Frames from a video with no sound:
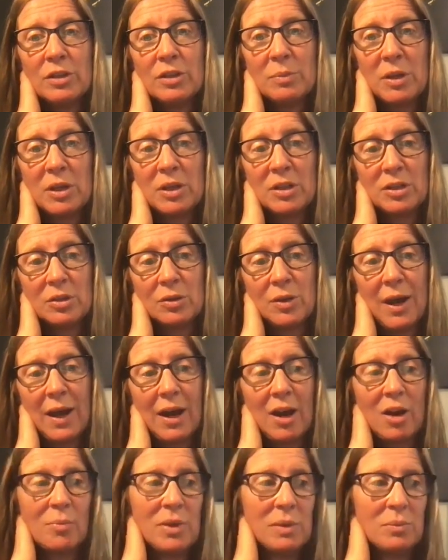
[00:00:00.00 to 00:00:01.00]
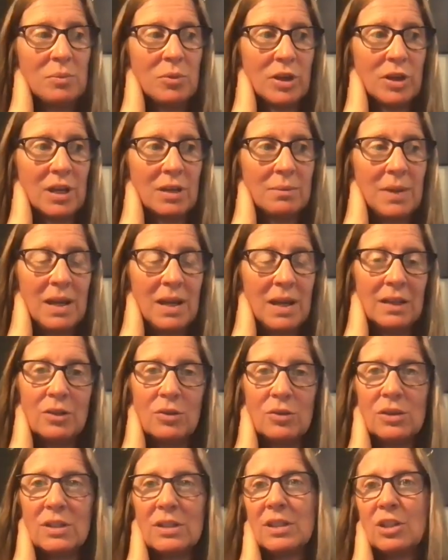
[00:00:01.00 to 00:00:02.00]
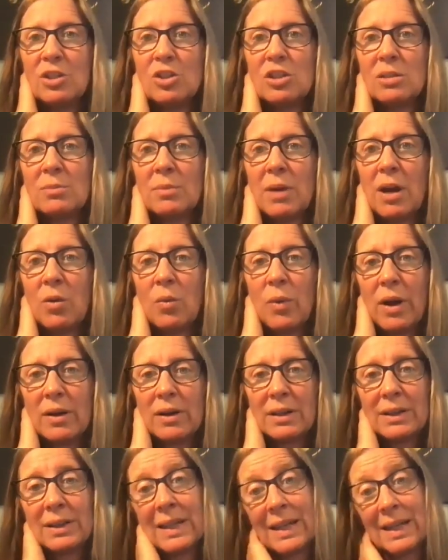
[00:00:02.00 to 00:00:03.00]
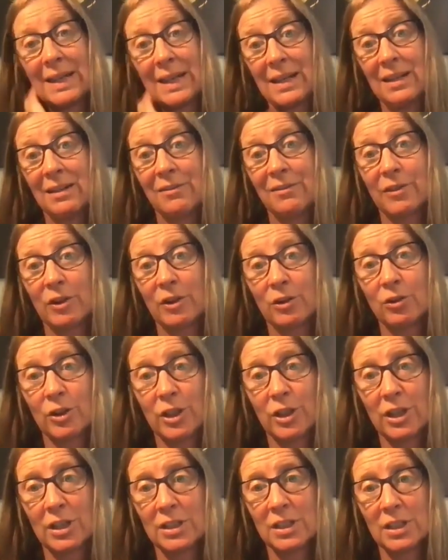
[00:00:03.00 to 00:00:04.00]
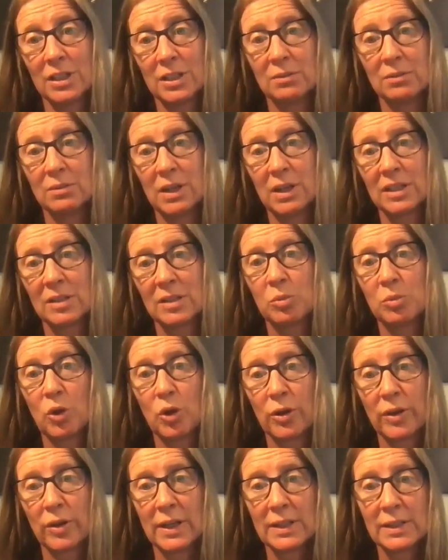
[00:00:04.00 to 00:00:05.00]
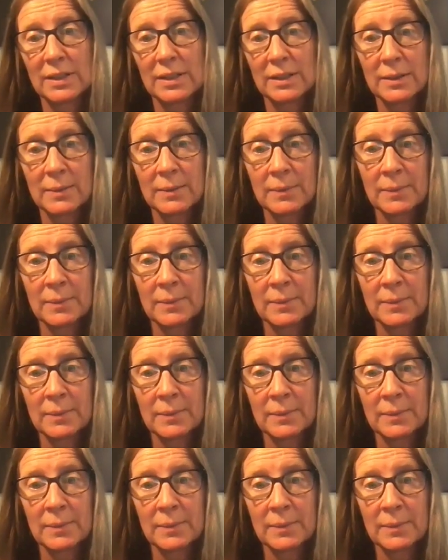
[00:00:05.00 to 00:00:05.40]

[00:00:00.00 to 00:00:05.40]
speak to how people can make those decisions about where to lean in if they're looking to explore this.